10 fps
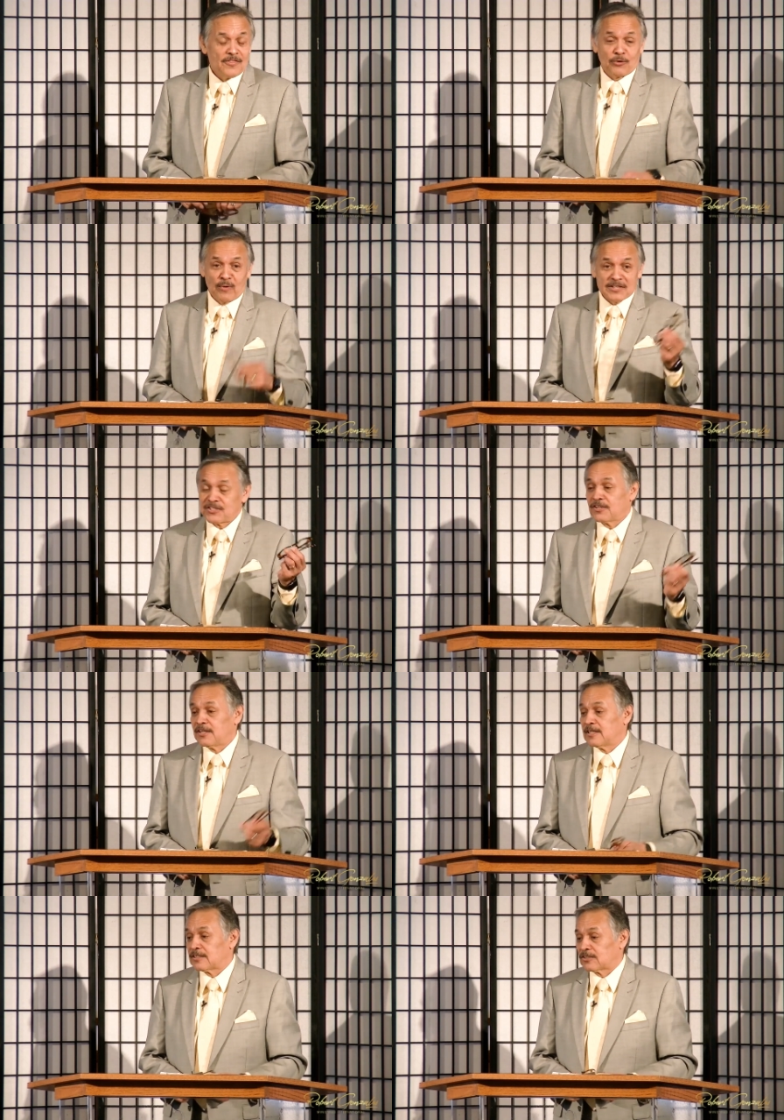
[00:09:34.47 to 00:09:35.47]
The rest are going
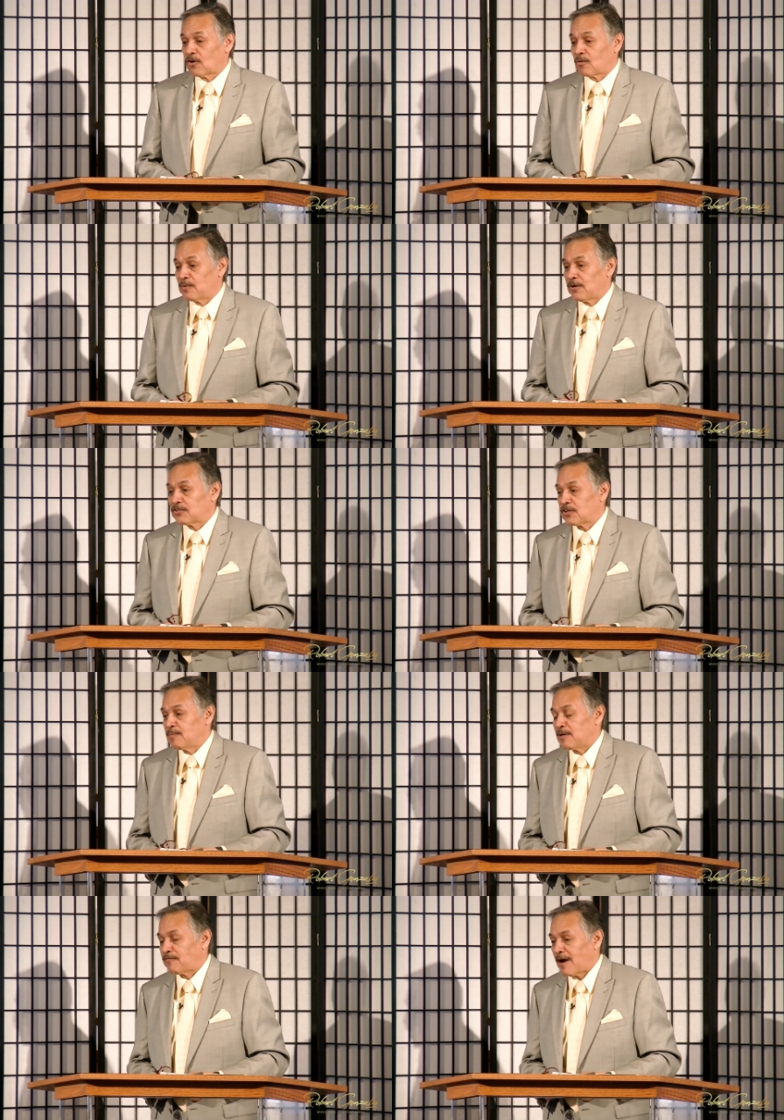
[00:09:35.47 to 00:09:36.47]
to get the total, but there's going to
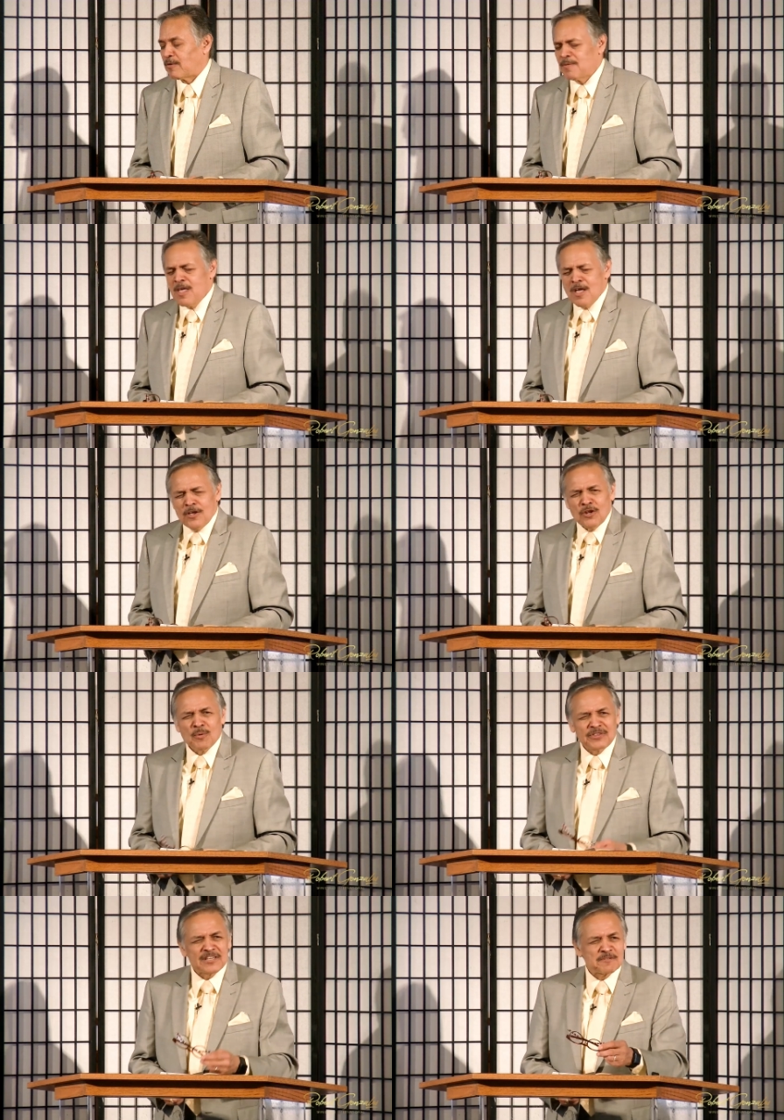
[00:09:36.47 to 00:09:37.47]
be a fire ring. You know
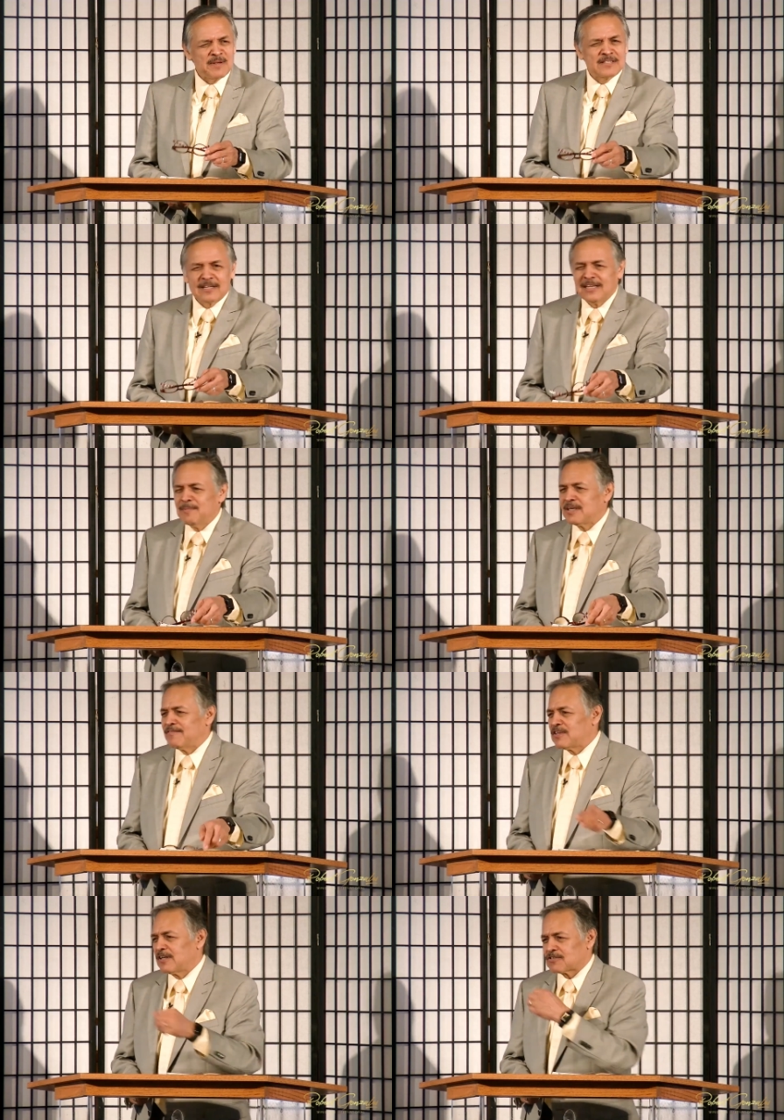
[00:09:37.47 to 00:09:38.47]
what this means? And let me
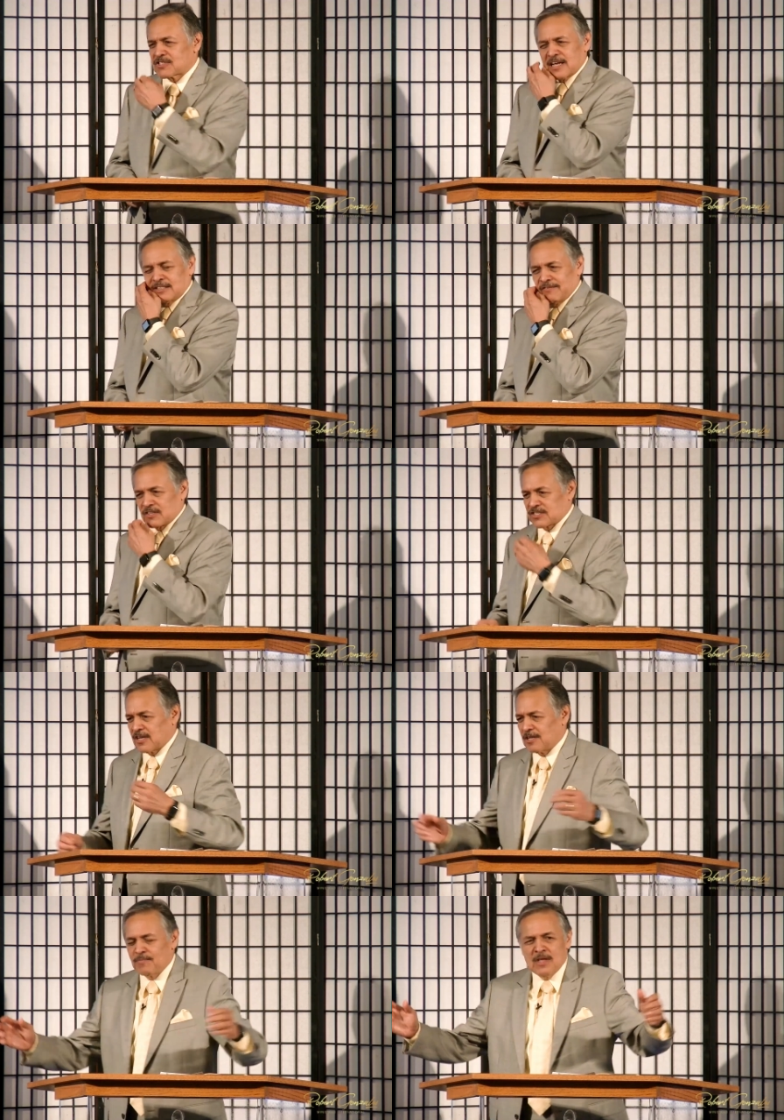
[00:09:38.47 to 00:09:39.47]
give you a little scientific
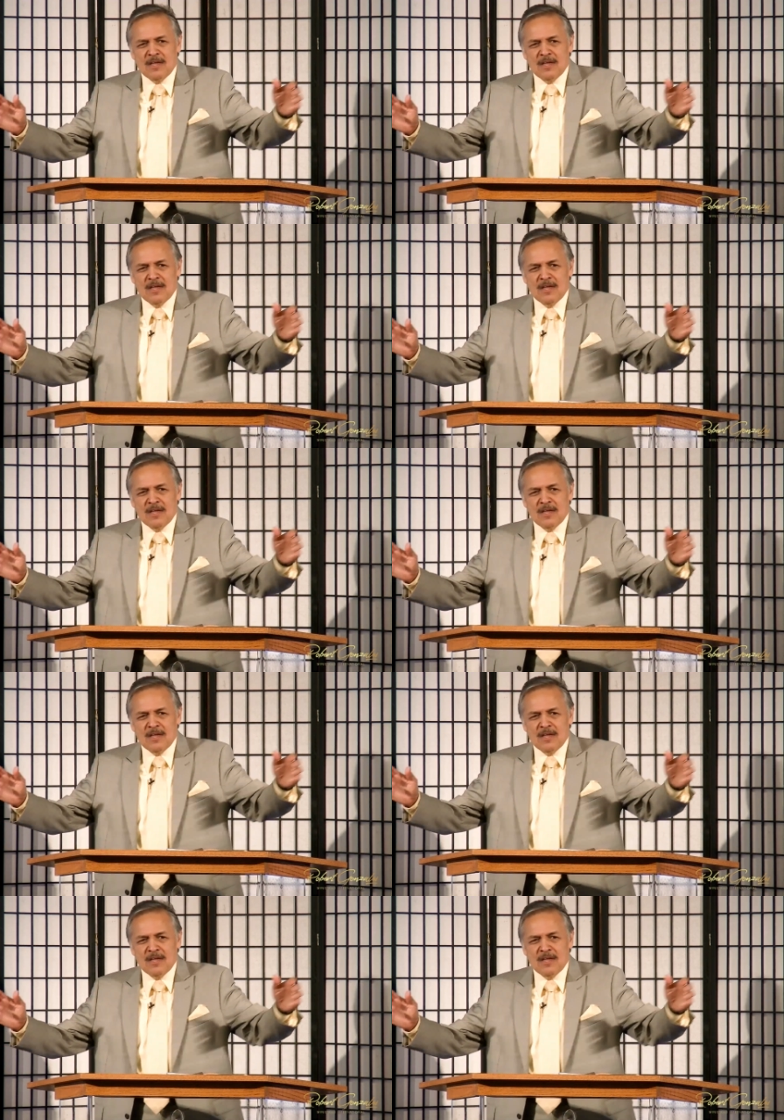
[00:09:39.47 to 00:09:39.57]
study.